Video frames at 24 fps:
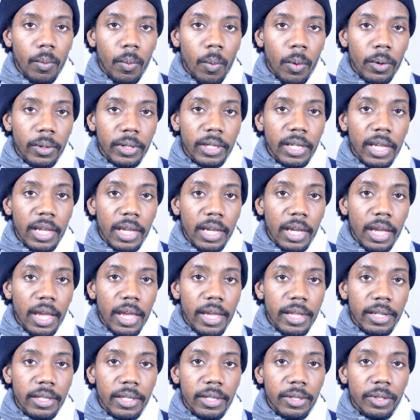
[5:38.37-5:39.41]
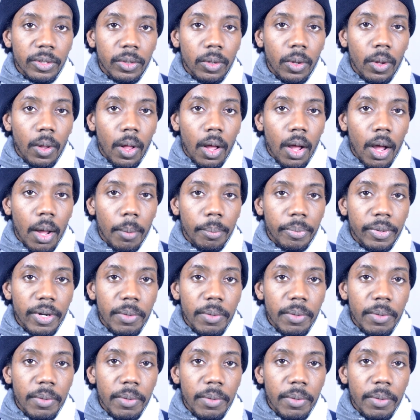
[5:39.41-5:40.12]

working in digital um,